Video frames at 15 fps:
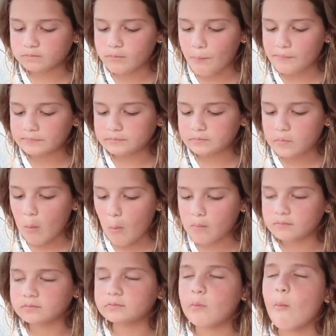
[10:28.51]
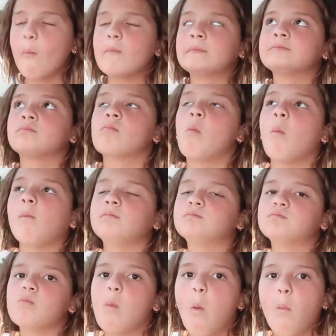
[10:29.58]
Ice cream is such a good dipping sauce.
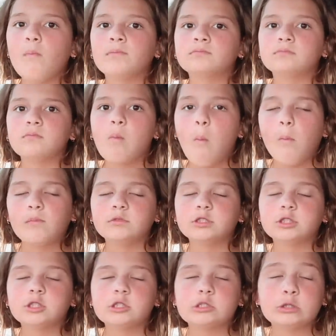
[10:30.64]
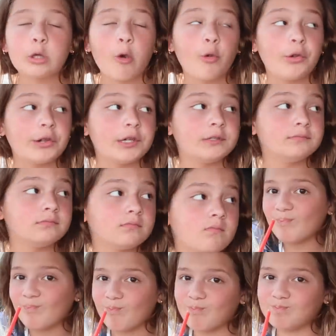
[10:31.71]
This is so
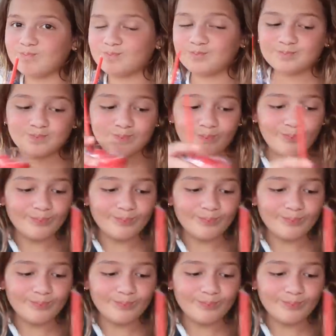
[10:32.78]
good. This is really good.